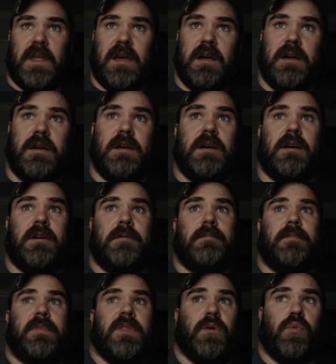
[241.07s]

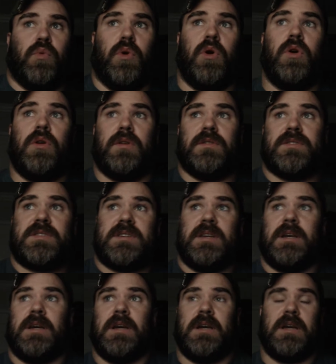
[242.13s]
the roles
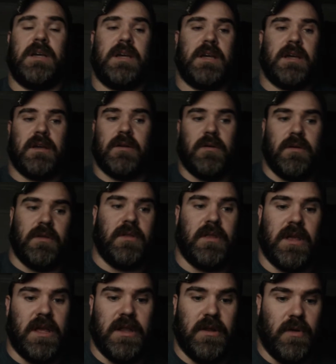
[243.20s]

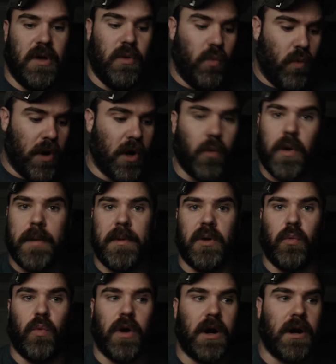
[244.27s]
and where
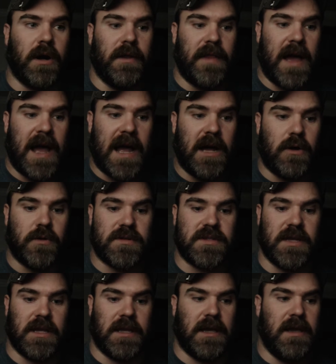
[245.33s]
women were in the house,
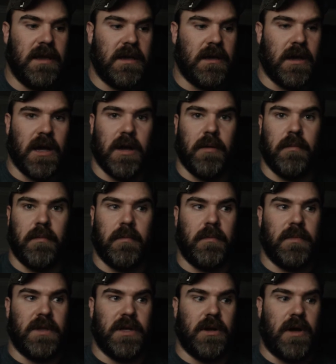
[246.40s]
like
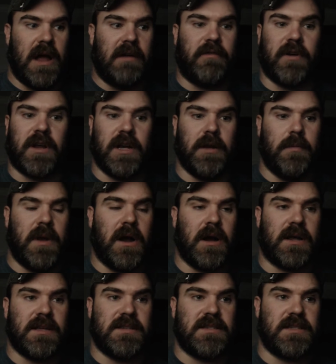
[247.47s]
African
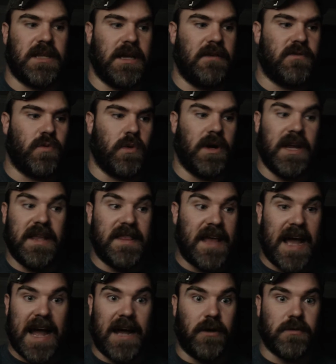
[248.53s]
American slaves were in the
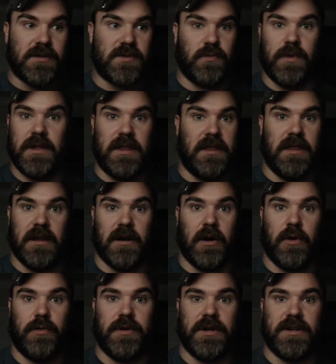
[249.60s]
house with their
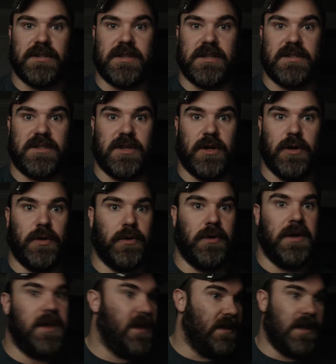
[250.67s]
owners, and so
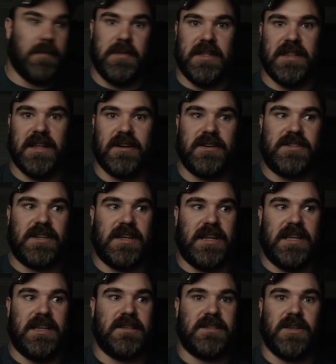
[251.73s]
I mean, there's an
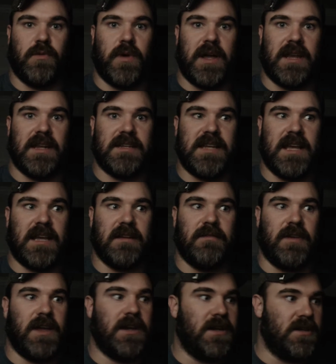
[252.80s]
easy way to take
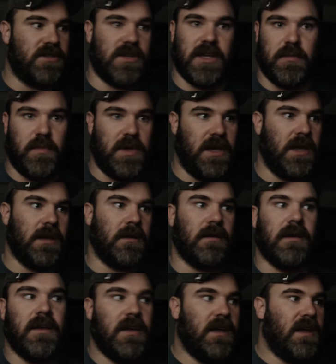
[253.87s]
advantage, like being
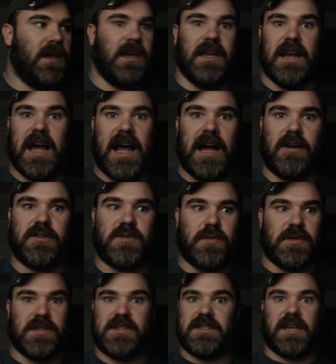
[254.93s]
in a house
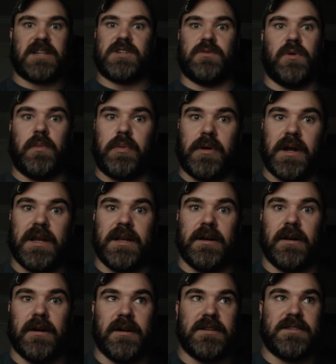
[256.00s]
with a sexual
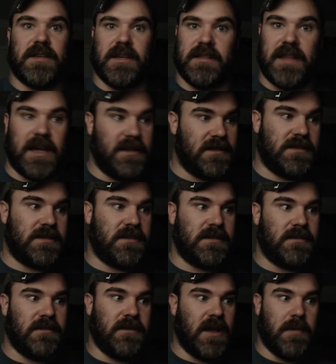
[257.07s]
predator. It's like
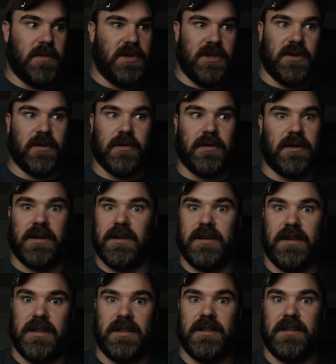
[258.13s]
that's, I mean, you
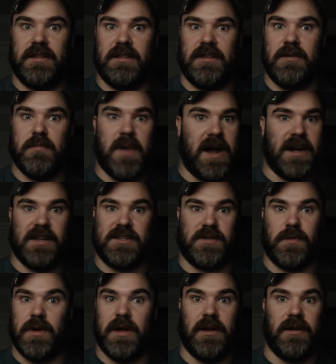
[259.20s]
might as
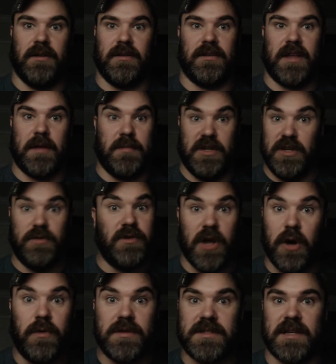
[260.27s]
well, I mean, you
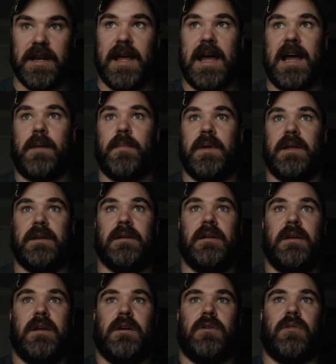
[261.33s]
know what's going to happen,
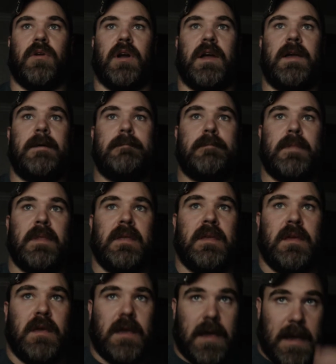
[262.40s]
right?
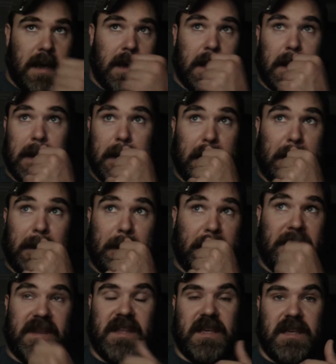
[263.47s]
And
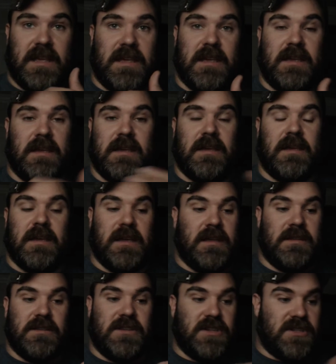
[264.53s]

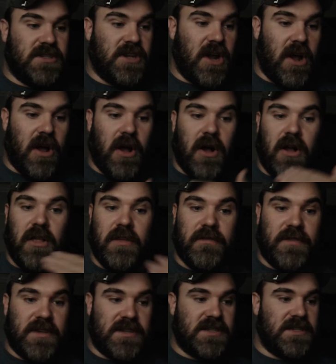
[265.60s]
just all
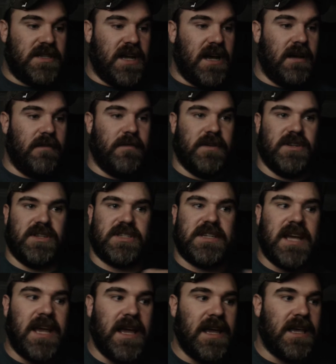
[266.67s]
of this stuff, and just
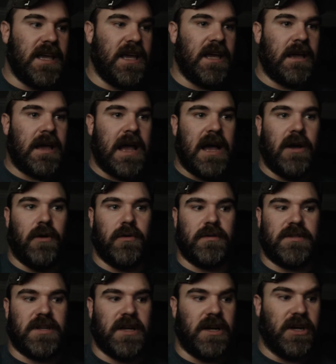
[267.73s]
taking
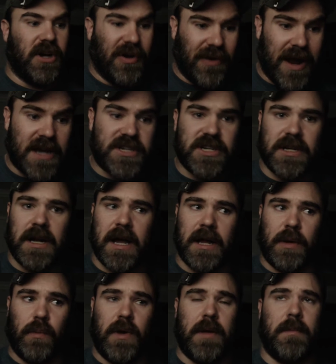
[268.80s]
out aggression
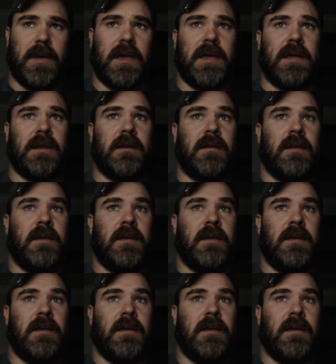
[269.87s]
on women,